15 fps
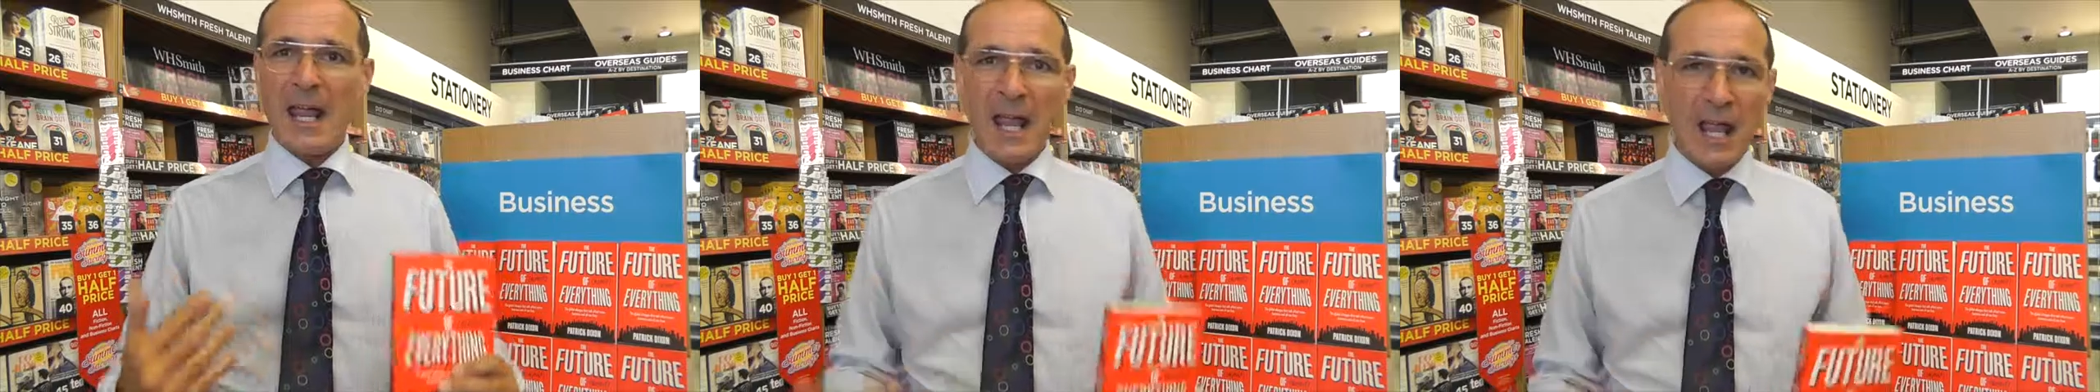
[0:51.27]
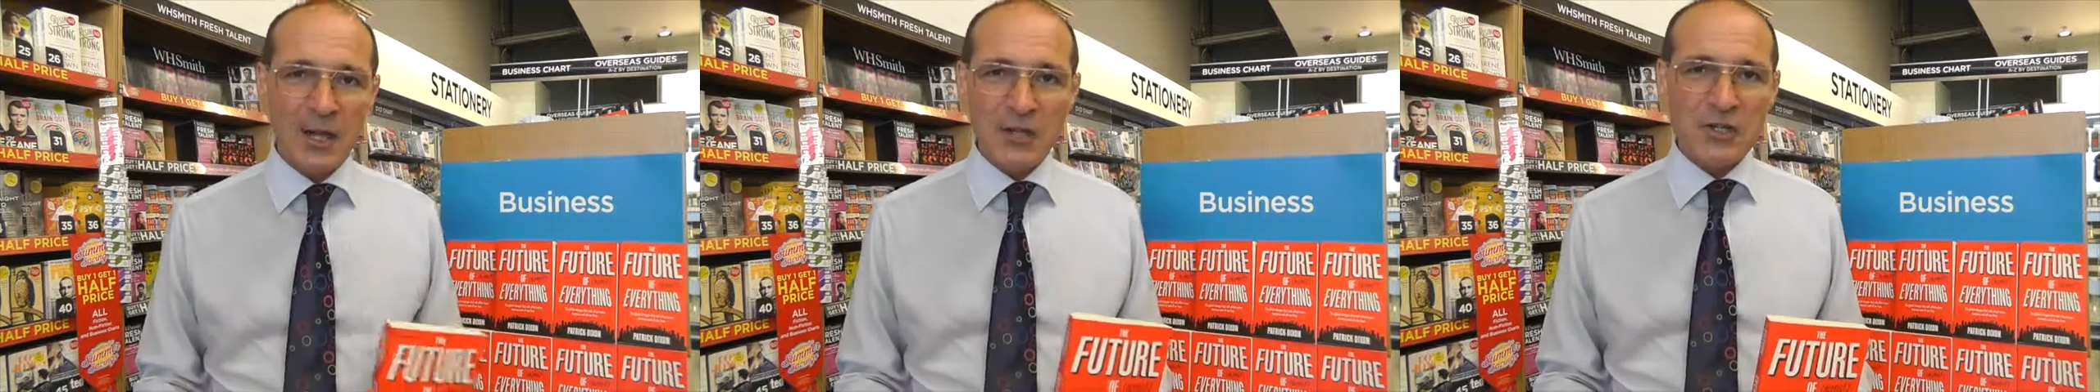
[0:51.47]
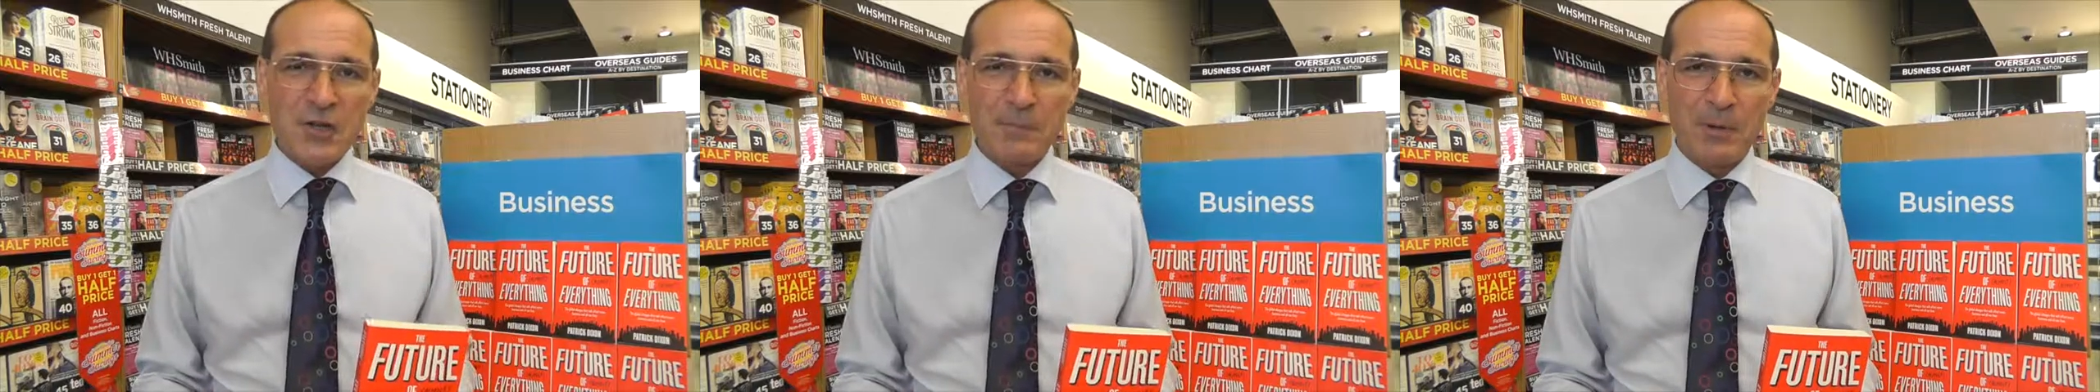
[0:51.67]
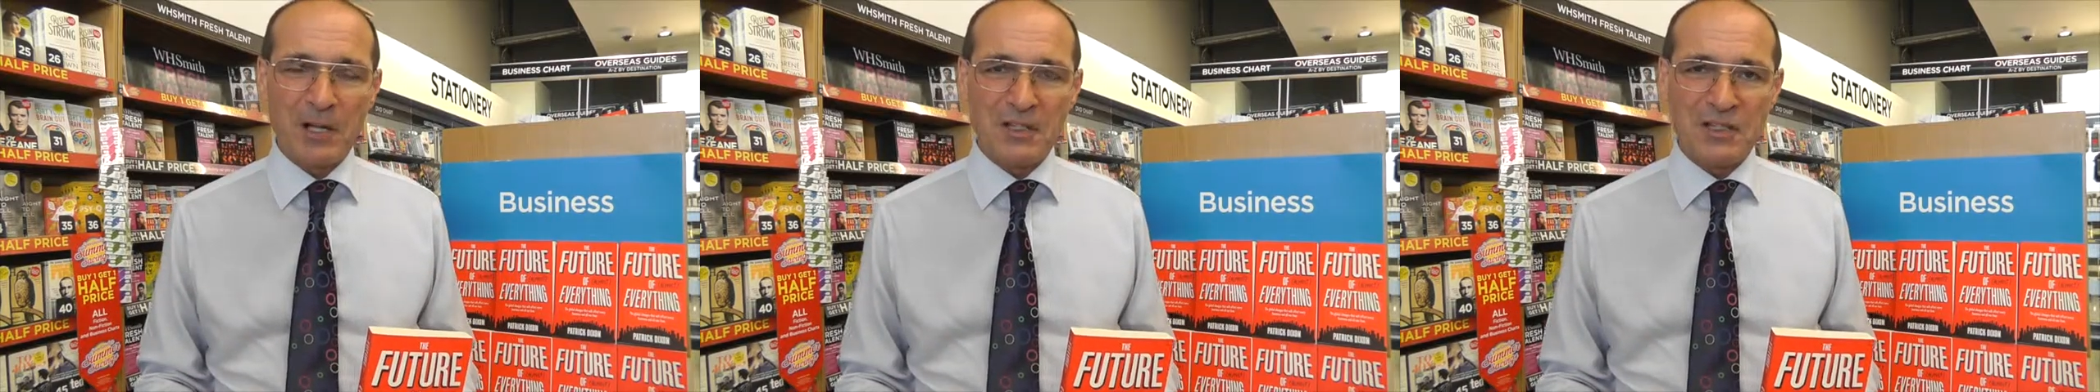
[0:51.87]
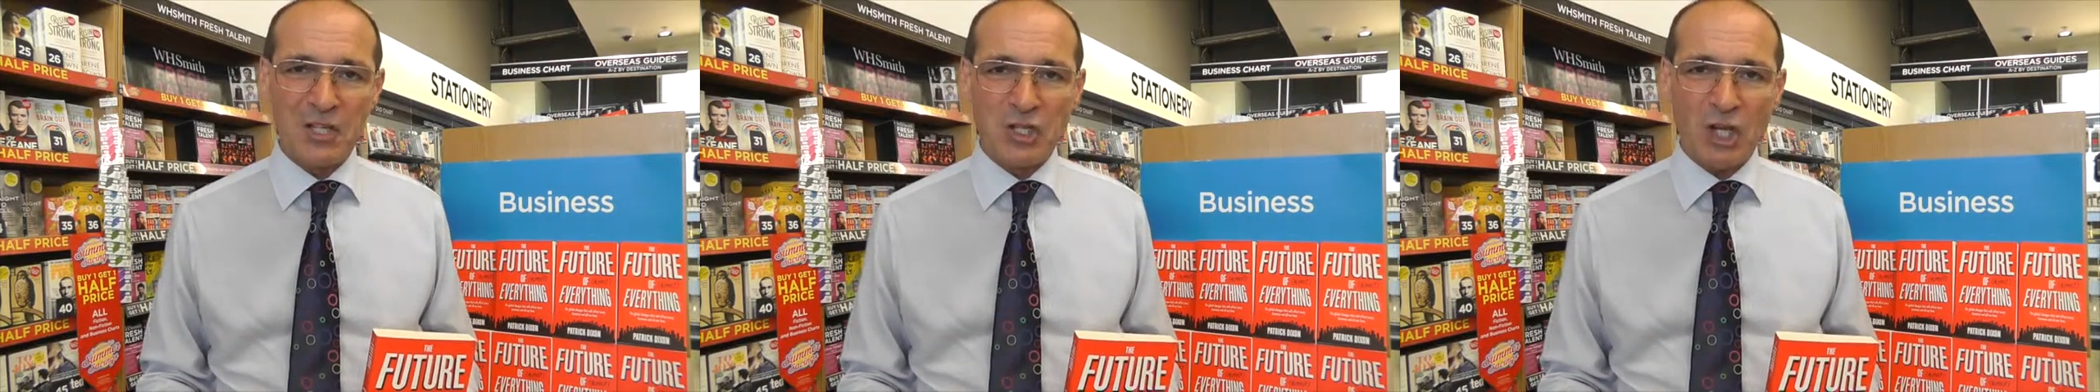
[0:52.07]
energy
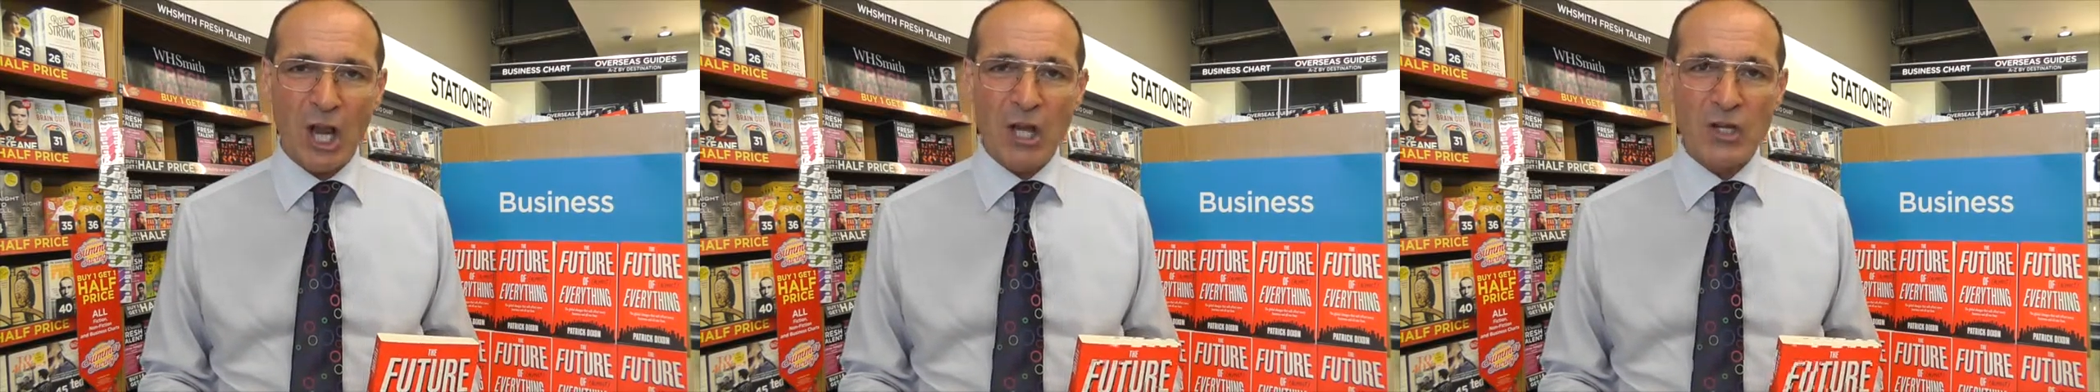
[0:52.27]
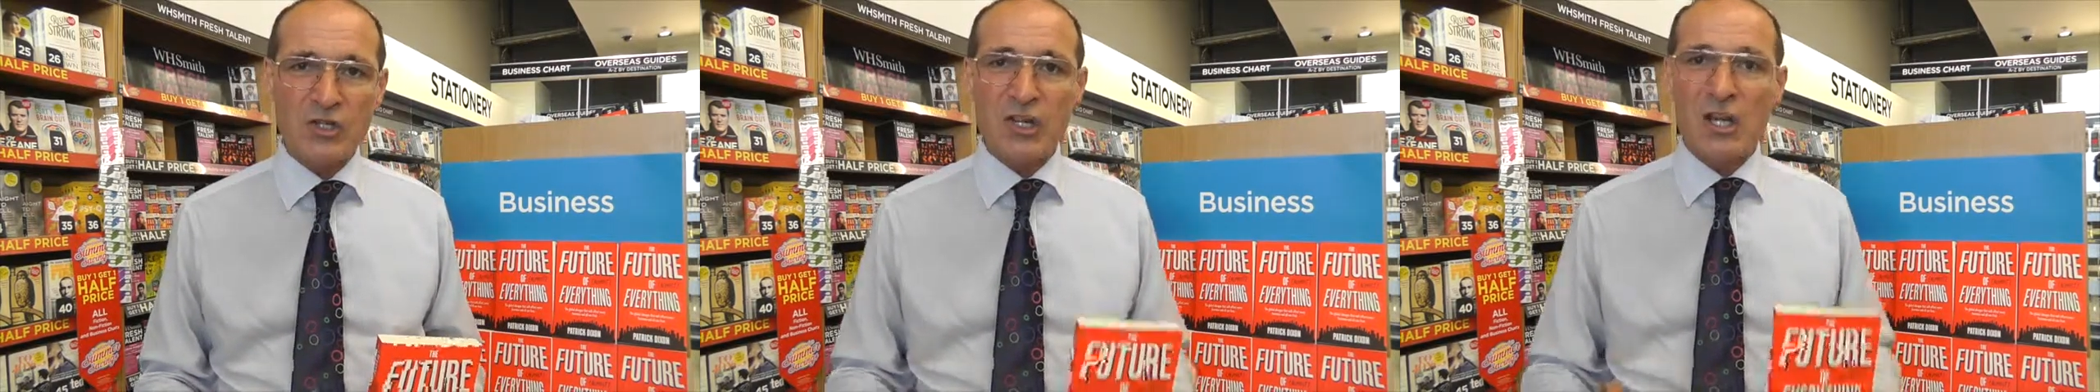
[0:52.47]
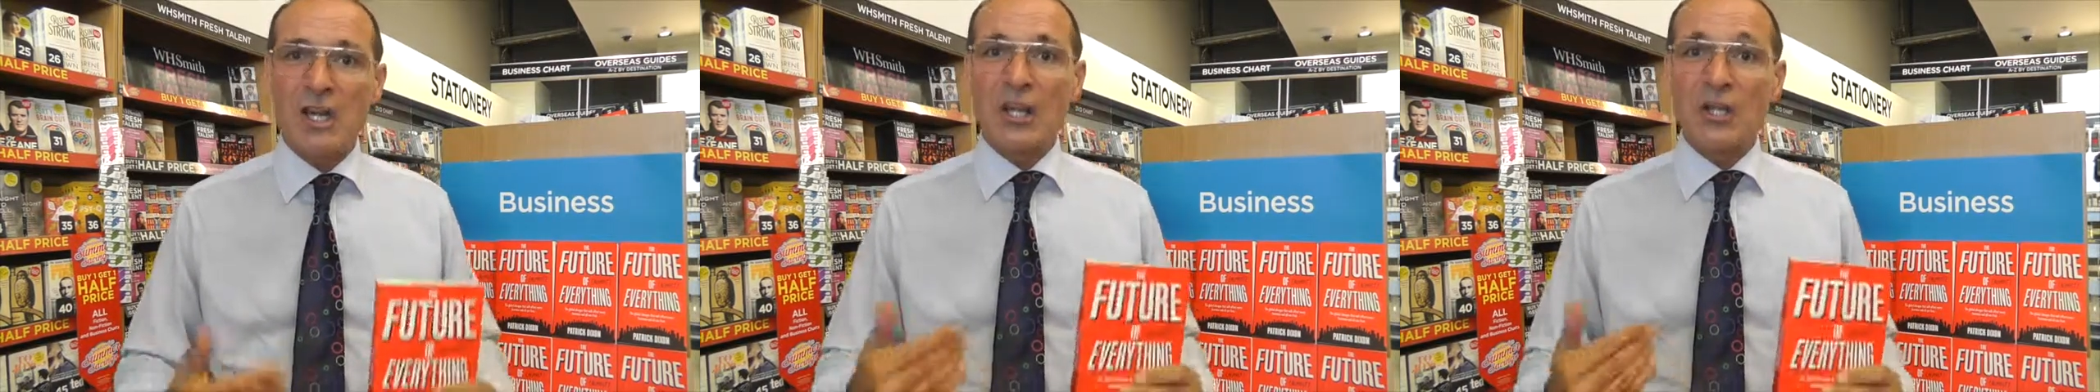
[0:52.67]
policy changed